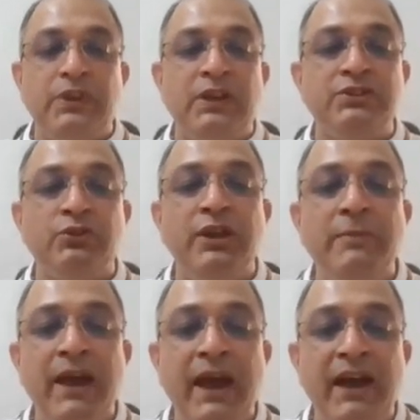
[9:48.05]
so they
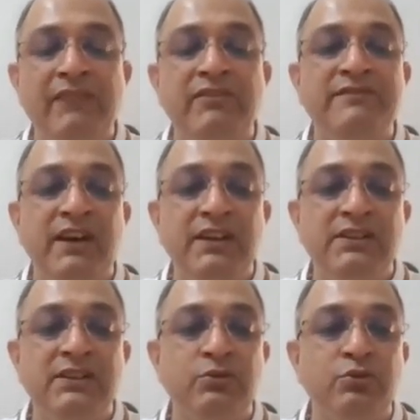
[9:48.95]
may have a
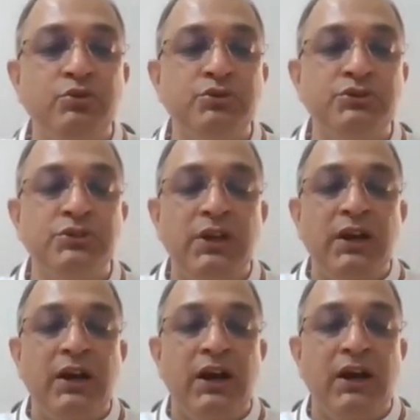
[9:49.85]
father who's
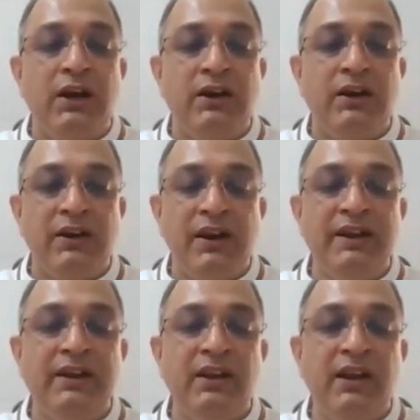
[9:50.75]
uh,
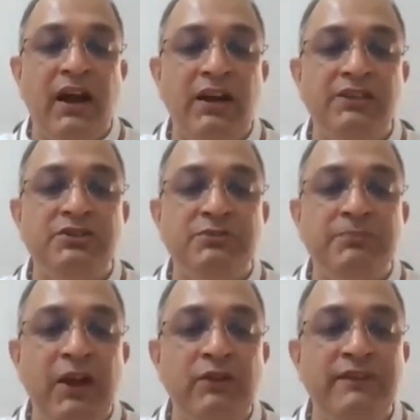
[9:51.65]
running a large
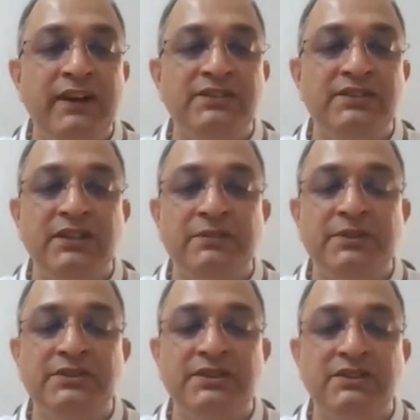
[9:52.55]
manufacturing
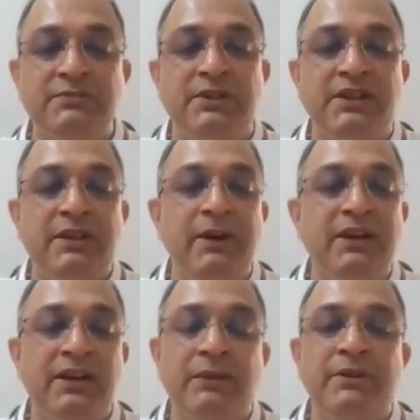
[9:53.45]
business but they
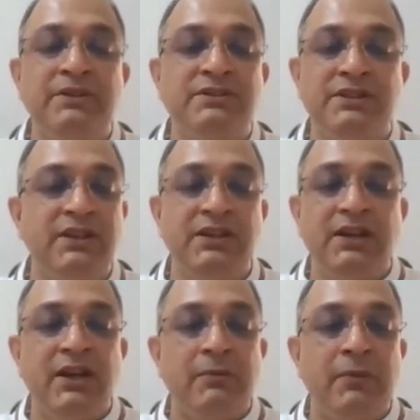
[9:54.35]
might come and say
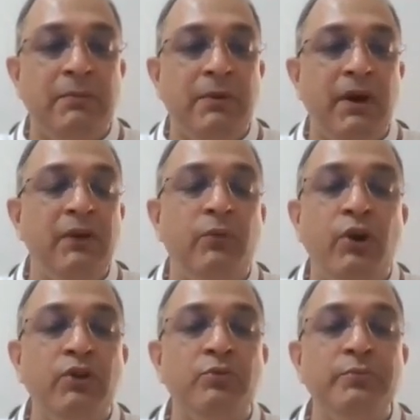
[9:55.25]
papa i
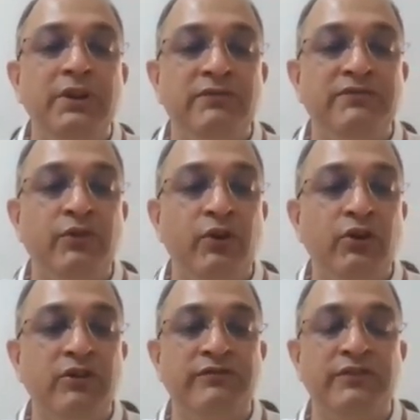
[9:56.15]
want to be a
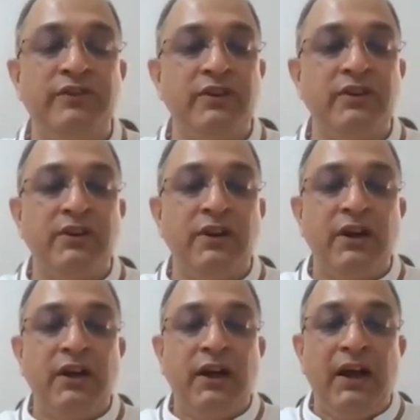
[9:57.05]
photographer
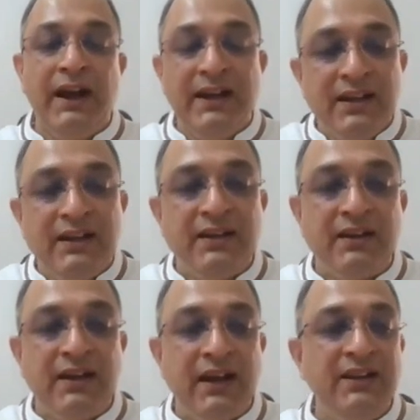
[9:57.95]
and
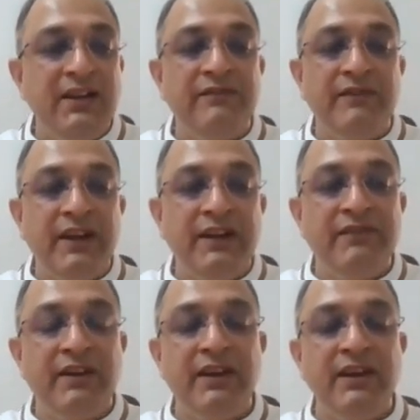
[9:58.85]
and they are very
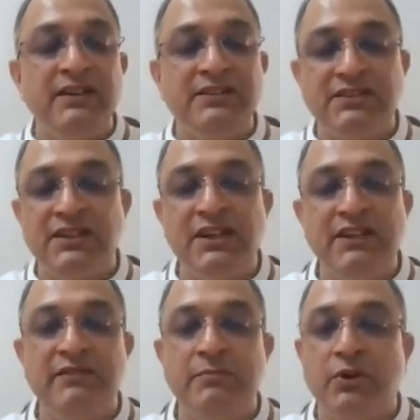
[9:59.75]
very
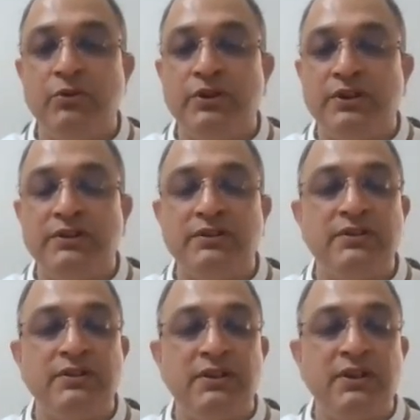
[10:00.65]
assertive about it
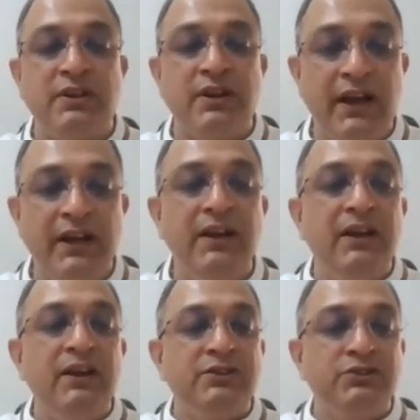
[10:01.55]
right
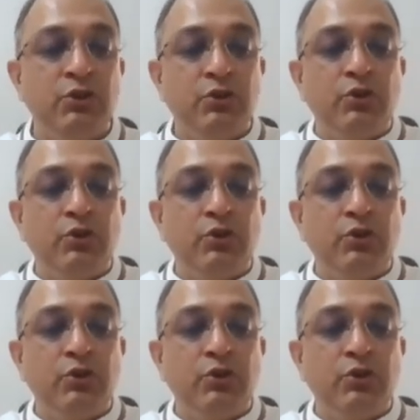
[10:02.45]
so